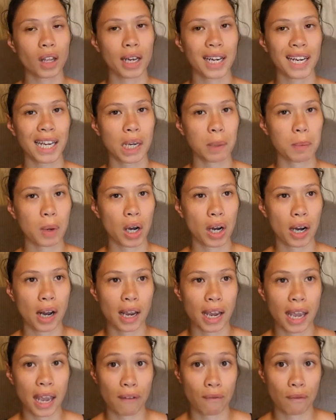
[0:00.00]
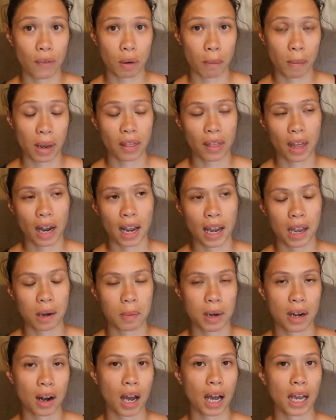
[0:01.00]
he bought a game for me that I had
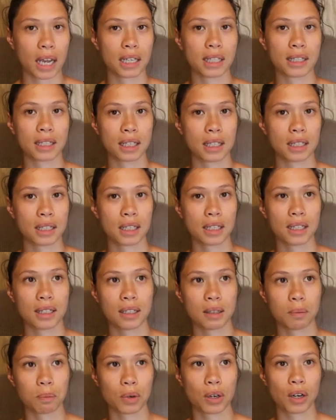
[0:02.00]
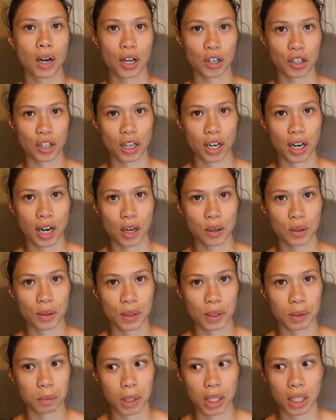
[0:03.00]
been eyeing since its production
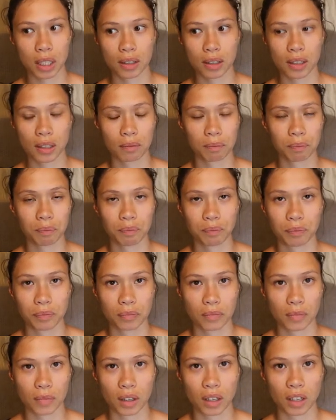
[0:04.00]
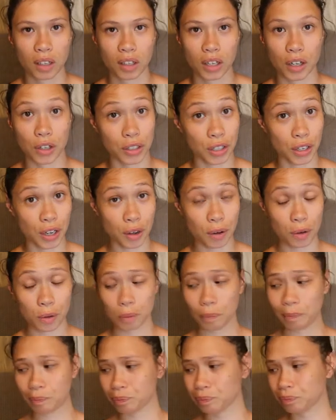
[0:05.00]
announcement years ago.
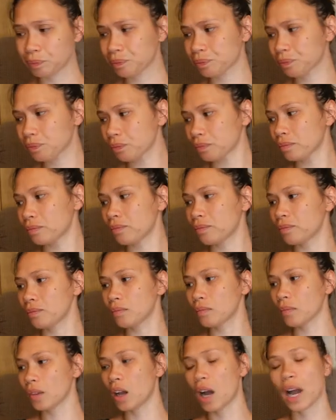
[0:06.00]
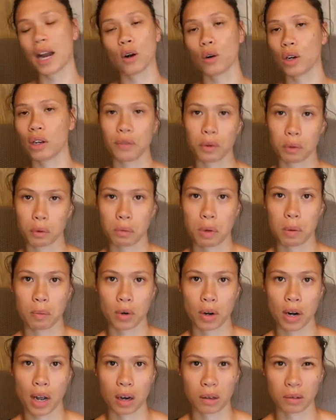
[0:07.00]
I don't even
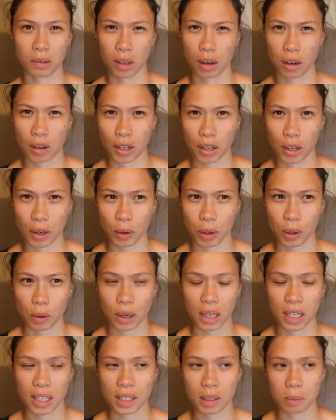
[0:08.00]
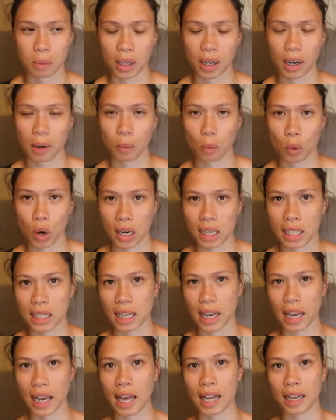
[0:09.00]
remember how long ago it was, but I want to
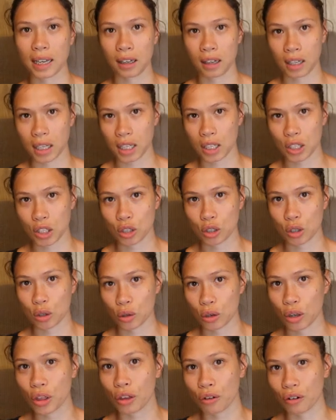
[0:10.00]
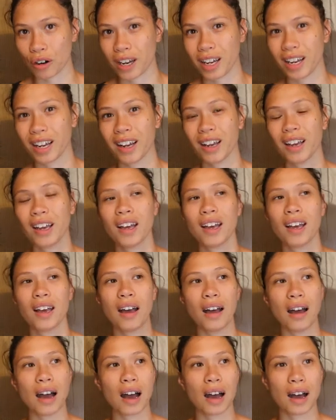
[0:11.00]
say at least 2 to 3
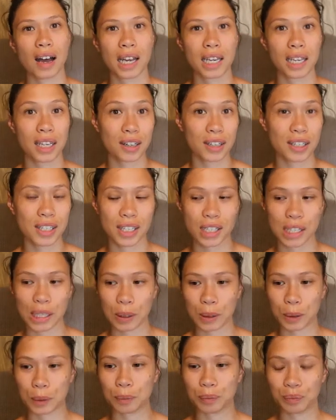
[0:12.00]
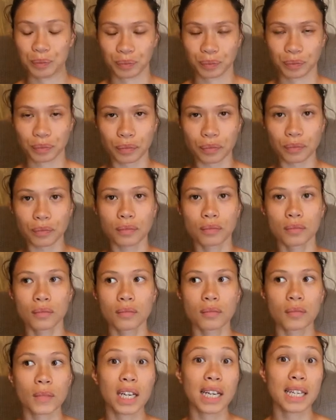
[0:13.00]
years, so
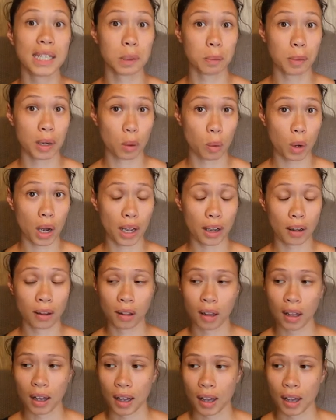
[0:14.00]
it's been a while.